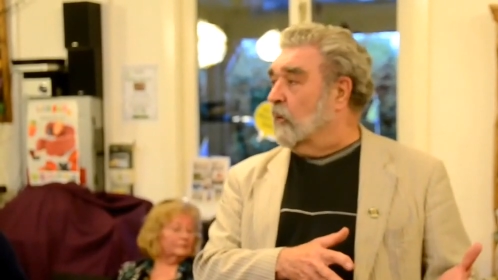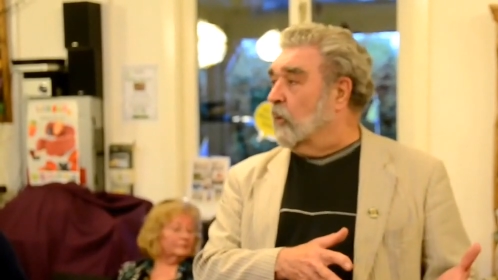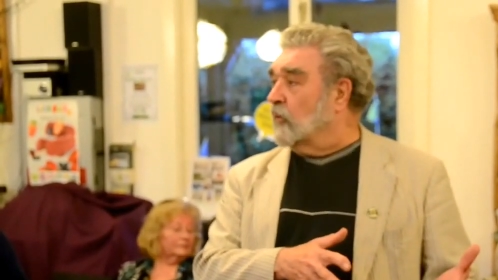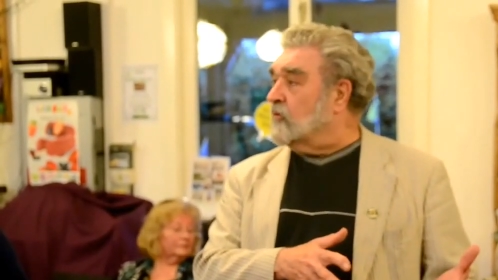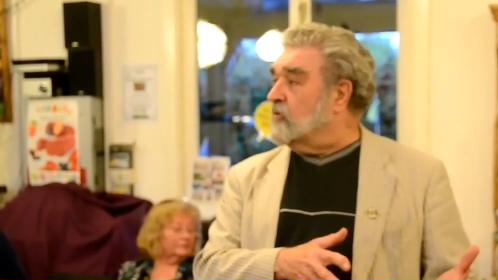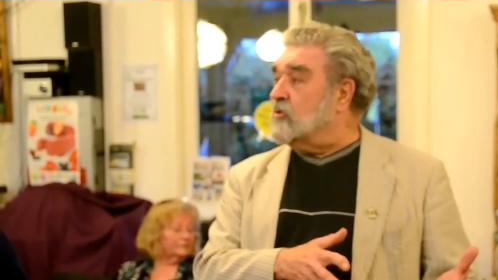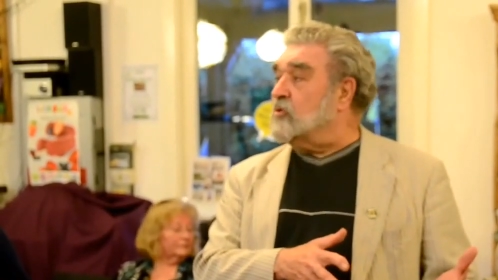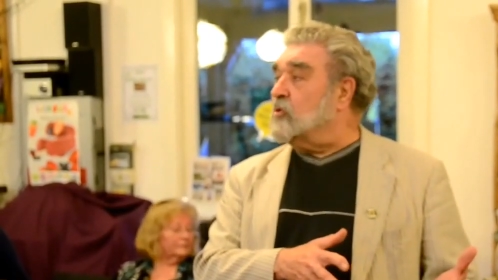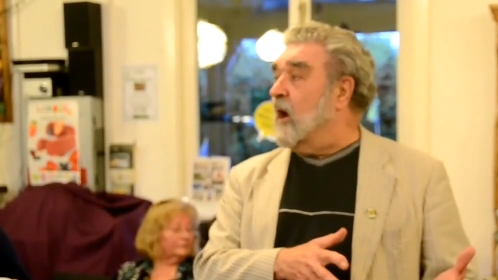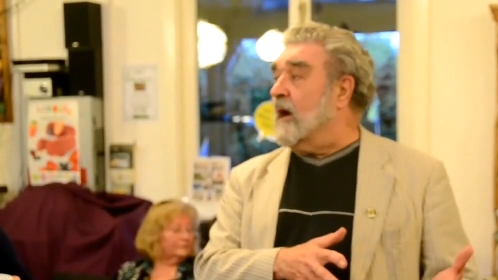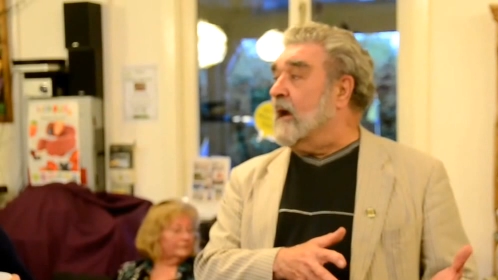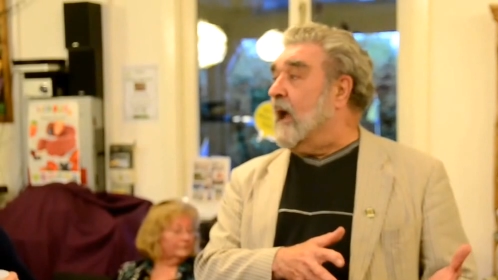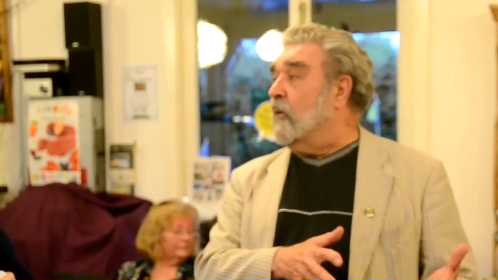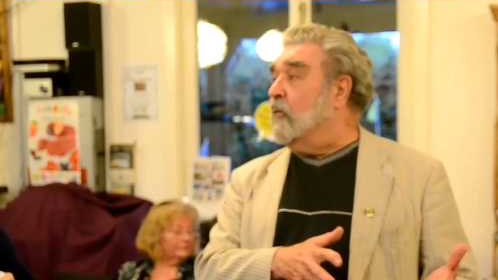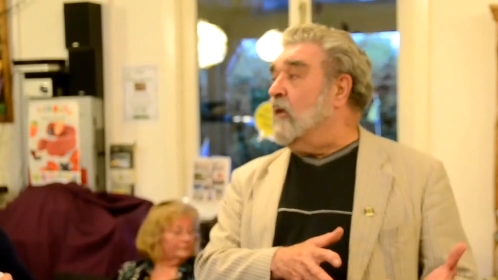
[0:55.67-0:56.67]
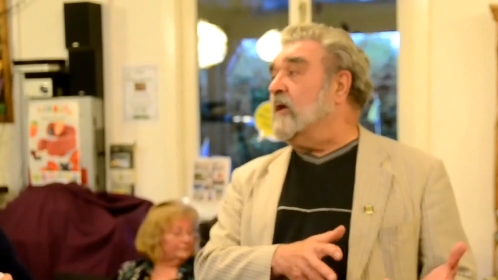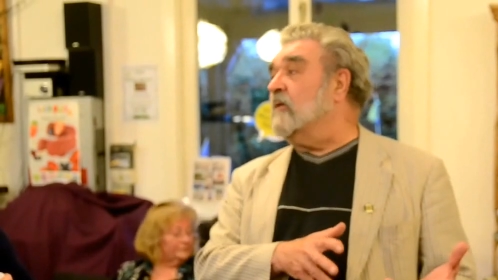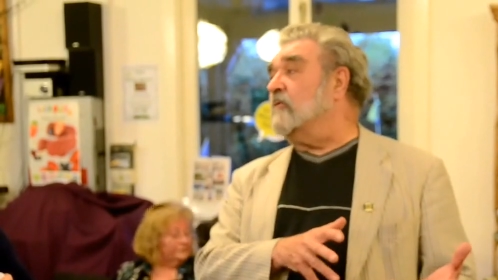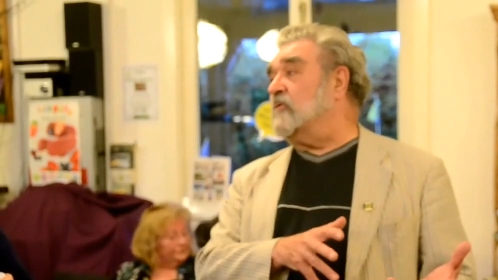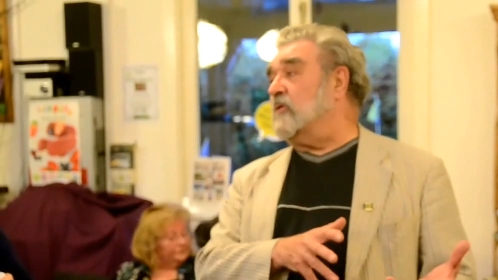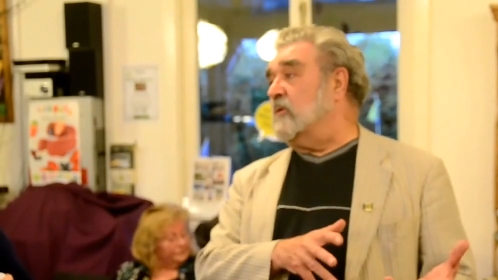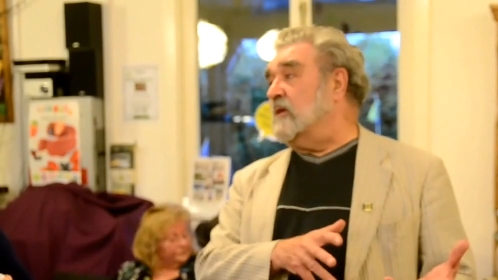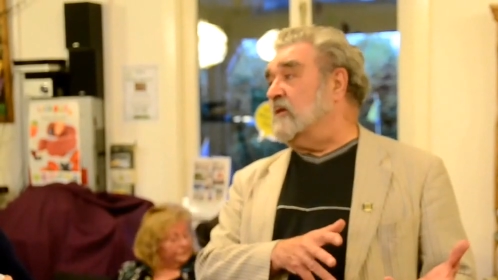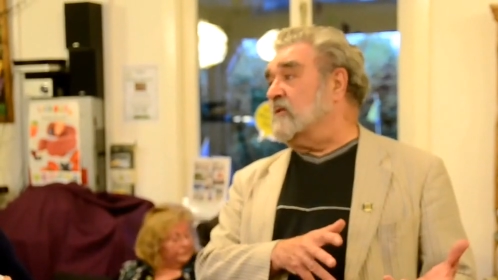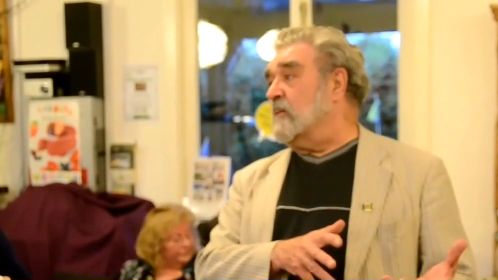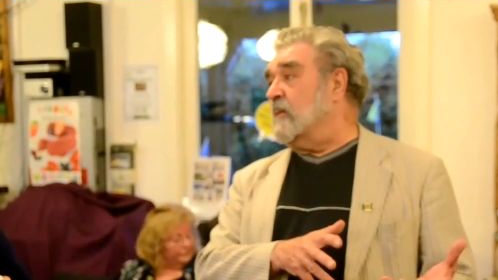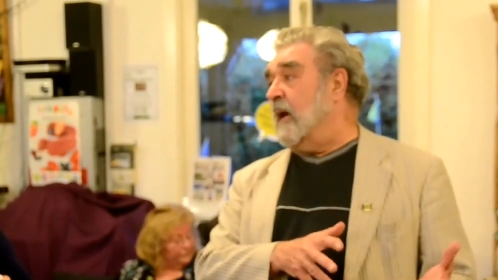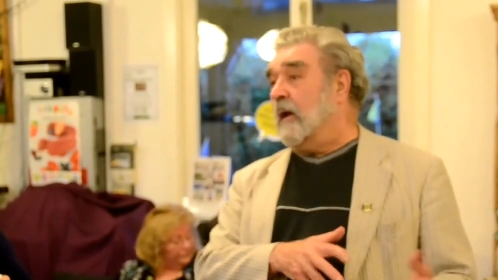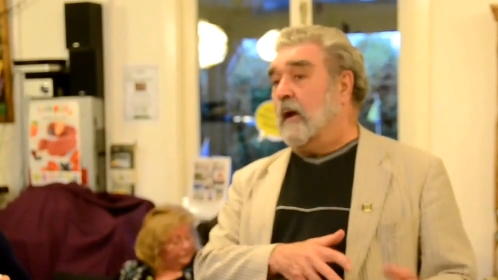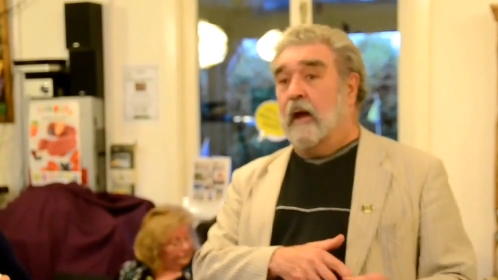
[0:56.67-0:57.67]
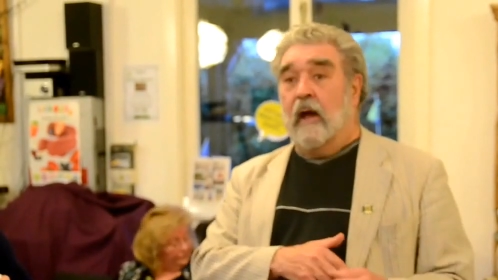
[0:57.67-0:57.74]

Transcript: want to try and get rid of Theresa May.